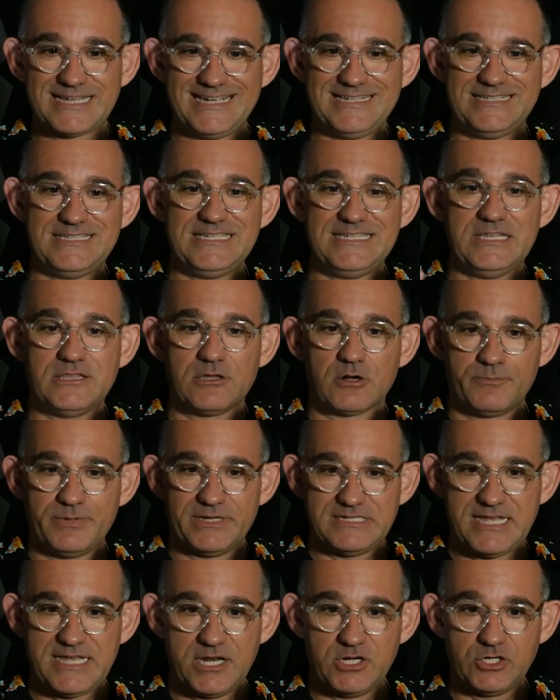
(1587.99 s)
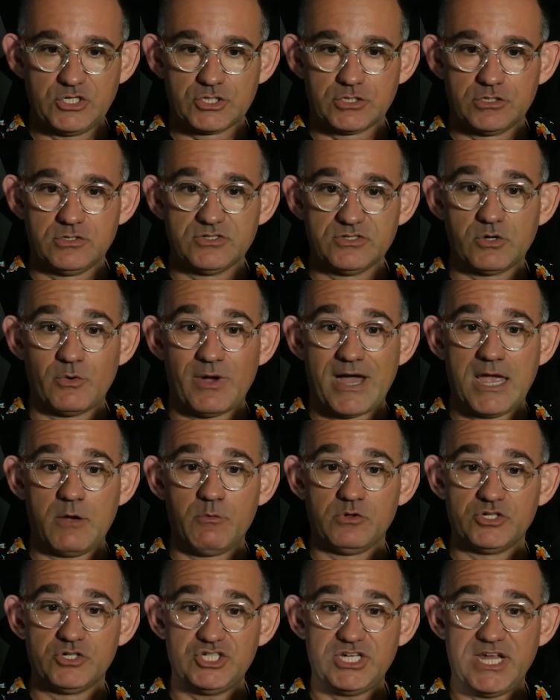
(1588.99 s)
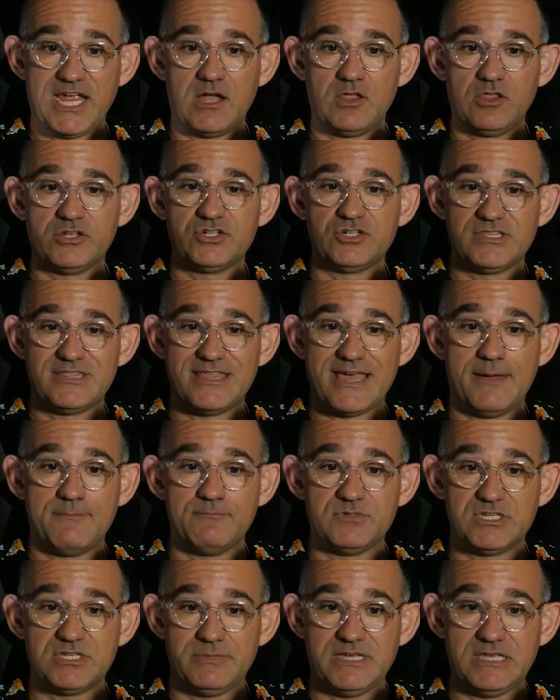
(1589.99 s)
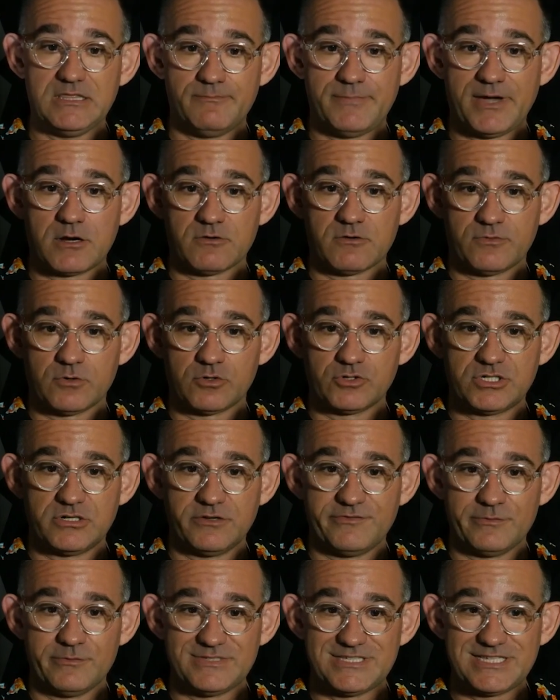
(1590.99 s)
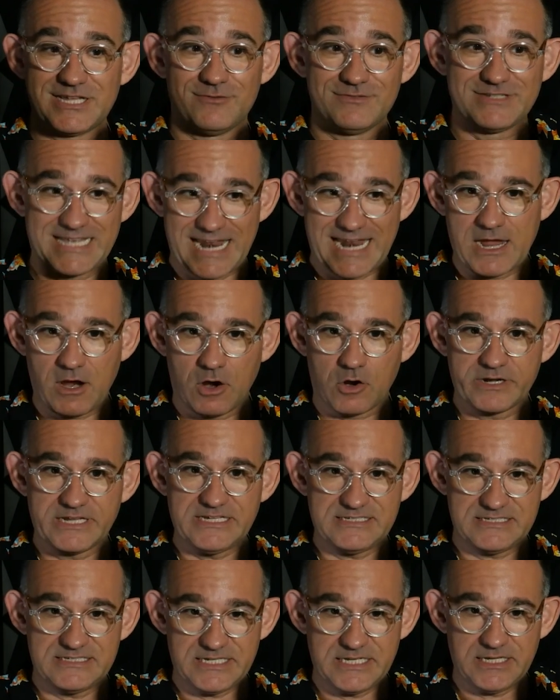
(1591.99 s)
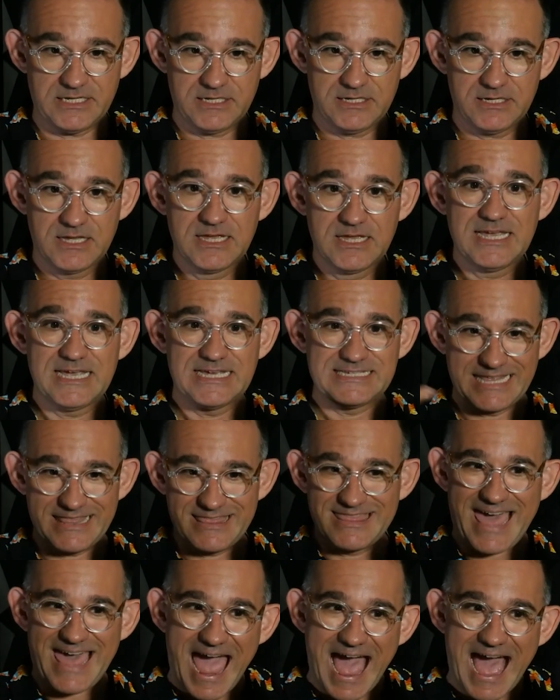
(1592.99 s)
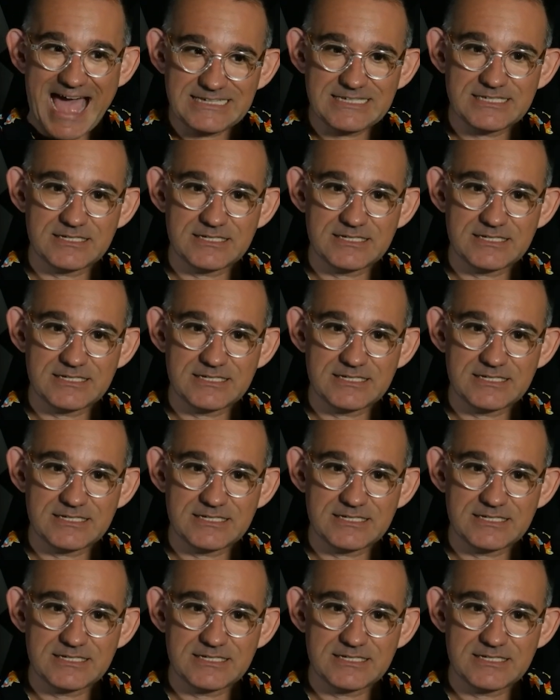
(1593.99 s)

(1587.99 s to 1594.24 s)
I see their potential, so I will challenge them to be the better version of themselves that I already see? Is it that?